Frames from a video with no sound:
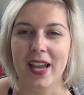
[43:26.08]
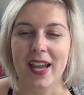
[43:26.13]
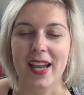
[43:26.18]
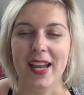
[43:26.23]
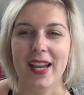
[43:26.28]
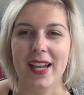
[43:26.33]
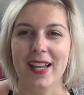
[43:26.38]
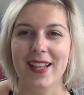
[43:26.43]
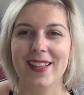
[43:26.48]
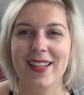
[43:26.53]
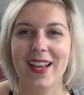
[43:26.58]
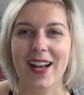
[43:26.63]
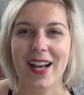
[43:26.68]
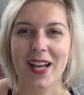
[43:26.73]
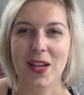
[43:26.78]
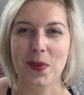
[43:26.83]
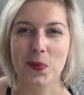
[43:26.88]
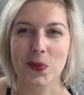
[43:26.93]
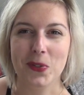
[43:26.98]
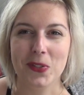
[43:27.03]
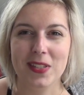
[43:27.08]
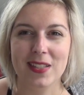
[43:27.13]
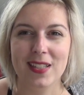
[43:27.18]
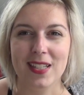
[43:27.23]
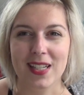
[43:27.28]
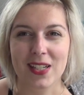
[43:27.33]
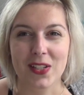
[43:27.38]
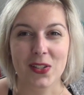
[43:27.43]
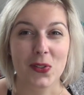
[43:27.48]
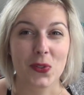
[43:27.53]
and I will see
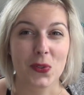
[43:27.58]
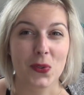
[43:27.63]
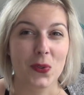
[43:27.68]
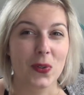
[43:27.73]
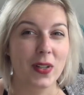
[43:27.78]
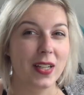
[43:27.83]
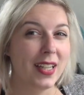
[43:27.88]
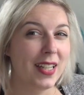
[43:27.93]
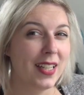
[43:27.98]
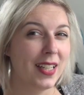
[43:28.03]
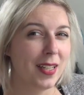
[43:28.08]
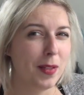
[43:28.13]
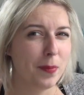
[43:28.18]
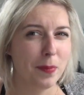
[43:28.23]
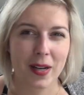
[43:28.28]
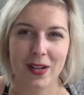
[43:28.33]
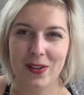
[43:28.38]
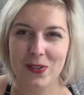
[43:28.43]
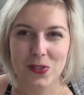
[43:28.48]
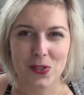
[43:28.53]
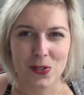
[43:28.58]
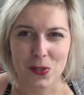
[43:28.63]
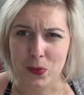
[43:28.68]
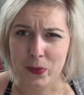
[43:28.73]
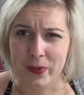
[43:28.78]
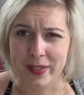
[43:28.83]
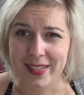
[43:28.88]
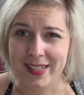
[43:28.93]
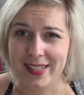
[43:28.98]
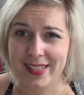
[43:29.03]
you in about 2
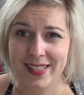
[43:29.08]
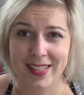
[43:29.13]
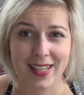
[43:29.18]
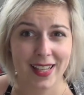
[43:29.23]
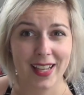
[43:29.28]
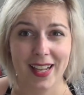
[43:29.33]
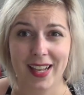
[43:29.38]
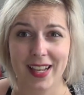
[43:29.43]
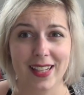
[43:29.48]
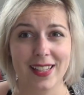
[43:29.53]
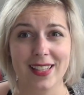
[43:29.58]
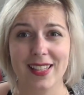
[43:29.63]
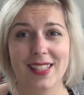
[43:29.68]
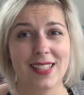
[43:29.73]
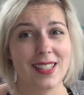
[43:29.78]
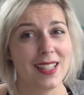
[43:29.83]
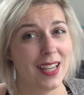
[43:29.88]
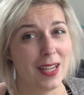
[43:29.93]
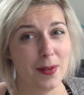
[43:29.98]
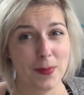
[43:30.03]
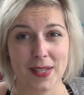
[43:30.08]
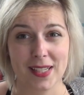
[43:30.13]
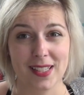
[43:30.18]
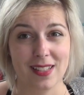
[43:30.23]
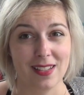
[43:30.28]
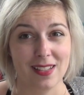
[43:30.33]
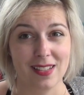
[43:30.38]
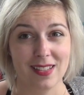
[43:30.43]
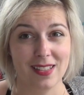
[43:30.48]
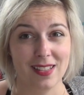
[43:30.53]
weeks. Same as
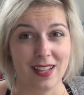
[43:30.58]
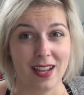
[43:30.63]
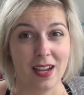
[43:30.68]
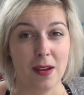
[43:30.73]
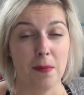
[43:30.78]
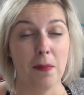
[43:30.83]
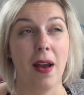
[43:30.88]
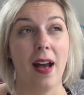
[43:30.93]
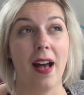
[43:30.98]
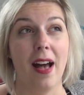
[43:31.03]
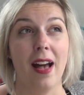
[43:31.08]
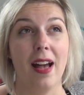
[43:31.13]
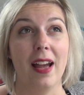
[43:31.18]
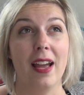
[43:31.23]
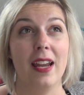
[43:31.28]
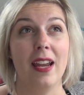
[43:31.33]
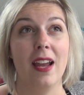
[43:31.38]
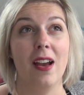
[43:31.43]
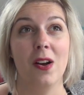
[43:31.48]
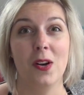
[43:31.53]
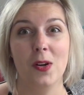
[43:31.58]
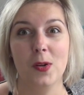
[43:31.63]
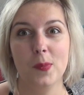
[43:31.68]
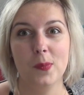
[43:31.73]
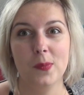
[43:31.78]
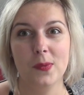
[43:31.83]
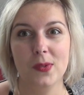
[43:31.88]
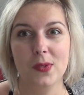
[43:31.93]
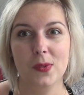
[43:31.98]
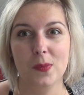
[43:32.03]
last time. I
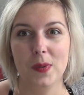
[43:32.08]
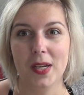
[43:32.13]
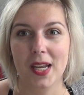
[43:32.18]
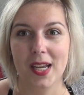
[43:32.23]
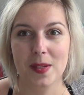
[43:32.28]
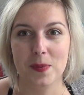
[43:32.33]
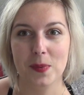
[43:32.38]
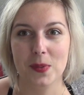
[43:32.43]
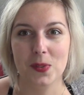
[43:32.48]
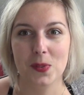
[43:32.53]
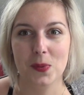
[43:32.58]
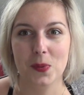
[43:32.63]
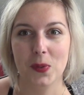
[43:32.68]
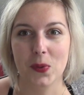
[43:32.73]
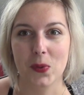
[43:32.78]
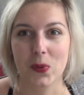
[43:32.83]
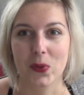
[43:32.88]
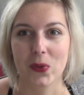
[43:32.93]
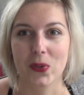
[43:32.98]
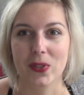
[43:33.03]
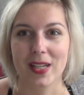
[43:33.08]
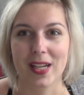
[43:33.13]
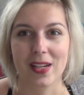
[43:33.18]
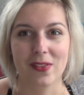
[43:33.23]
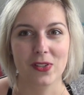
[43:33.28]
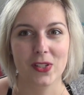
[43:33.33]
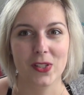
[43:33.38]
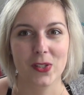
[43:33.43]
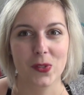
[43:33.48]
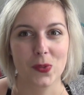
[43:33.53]
hope to be able to record
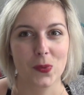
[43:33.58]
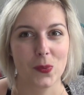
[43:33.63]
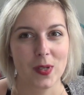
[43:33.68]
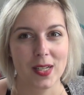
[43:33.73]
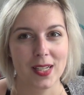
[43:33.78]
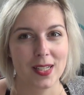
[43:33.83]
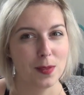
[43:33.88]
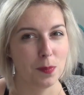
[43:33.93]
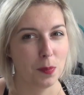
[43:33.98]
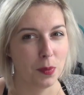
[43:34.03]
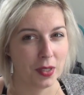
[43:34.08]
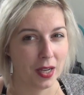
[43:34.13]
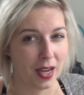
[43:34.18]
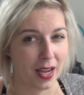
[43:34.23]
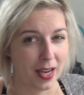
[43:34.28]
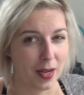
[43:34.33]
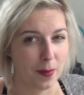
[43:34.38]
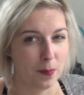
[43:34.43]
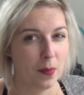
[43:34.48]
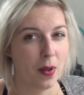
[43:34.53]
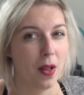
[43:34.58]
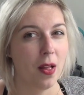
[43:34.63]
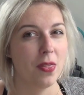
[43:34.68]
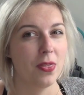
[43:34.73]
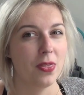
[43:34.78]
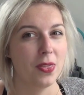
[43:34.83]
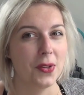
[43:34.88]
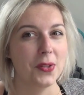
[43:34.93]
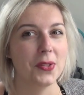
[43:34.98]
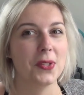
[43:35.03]
every 2 weeks, but I'm
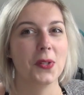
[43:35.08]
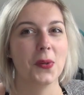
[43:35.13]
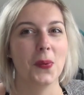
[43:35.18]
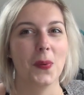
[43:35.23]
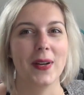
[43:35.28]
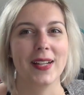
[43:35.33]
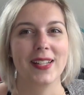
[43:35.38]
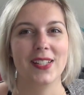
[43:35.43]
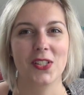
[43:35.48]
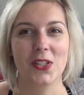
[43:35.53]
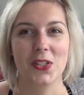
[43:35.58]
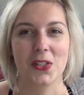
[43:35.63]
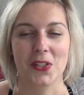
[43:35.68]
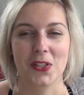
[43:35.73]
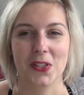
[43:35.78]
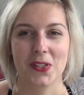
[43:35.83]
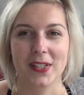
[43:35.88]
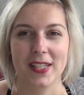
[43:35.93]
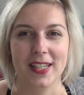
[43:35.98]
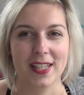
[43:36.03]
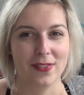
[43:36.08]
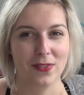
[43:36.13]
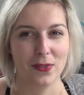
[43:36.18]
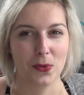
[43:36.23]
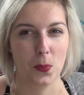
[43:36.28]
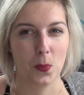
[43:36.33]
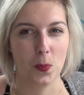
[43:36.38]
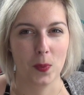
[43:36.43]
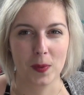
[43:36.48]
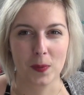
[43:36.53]
not quite sure if
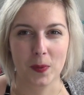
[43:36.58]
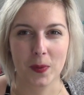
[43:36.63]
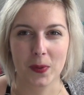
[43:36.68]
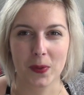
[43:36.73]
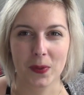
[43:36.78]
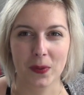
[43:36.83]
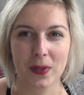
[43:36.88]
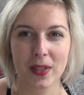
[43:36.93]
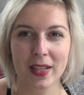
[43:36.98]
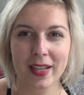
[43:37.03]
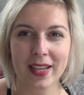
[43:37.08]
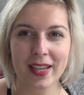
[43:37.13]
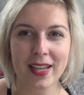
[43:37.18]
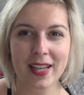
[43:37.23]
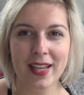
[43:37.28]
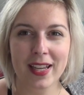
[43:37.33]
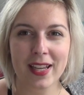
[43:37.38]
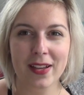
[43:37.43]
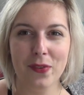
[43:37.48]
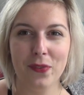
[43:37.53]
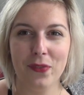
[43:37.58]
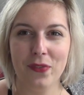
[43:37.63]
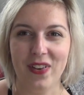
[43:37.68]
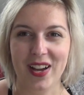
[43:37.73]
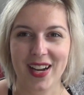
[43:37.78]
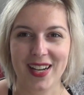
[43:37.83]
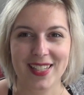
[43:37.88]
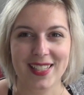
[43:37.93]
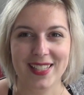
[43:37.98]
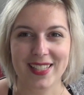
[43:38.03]
we will
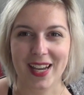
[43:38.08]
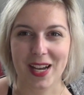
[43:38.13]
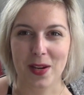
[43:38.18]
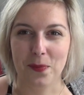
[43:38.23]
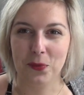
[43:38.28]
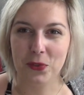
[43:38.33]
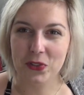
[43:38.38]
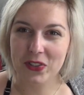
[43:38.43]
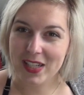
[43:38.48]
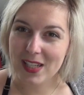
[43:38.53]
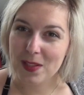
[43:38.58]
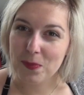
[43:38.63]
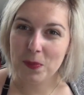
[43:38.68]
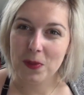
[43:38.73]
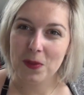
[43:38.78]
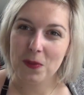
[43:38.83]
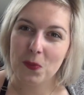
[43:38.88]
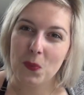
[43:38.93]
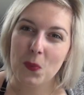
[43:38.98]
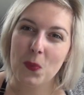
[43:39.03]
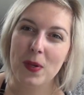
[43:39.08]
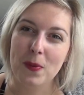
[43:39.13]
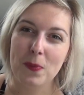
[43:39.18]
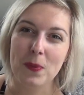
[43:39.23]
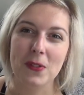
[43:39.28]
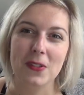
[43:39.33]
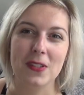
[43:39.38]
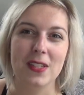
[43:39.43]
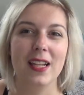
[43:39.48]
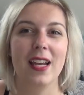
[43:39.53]
find the time for that, but we will
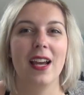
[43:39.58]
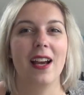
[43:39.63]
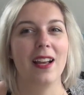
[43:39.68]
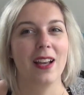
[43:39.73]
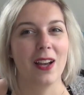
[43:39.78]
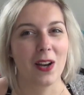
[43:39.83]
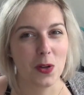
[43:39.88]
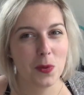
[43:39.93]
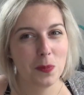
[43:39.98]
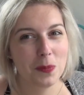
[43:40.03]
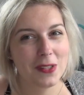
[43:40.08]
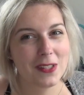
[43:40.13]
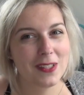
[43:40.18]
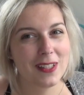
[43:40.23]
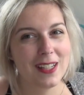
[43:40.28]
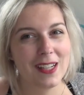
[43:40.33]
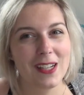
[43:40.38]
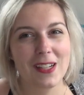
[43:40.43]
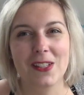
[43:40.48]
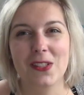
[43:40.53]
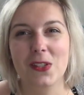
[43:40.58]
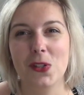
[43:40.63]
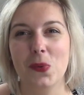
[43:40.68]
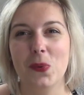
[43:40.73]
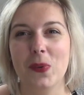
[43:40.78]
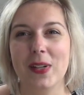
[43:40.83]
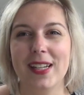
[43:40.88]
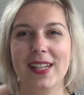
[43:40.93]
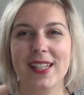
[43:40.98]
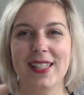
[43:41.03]
see. I hope to see you in 2
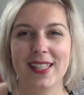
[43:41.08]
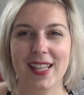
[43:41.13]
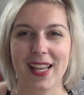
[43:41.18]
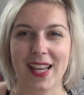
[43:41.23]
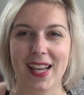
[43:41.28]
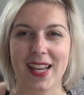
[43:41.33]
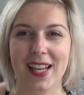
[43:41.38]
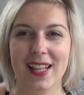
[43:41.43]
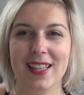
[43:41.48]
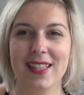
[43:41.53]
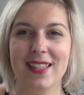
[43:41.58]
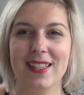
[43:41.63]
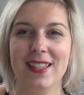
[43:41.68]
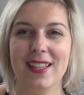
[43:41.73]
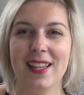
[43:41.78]
weeks, and